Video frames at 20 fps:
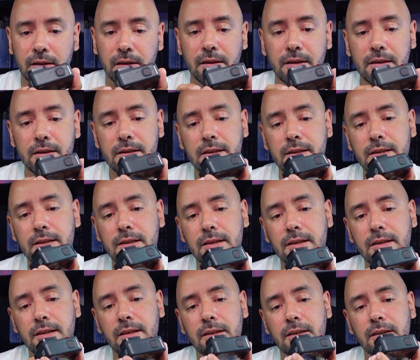This
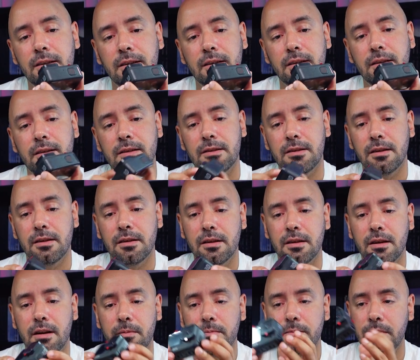is
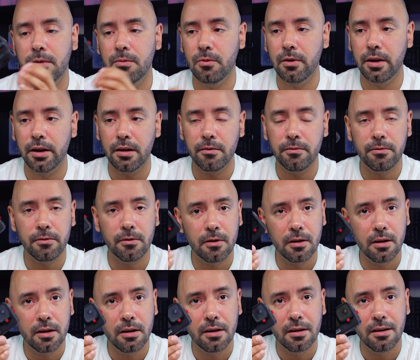something I've been waiting for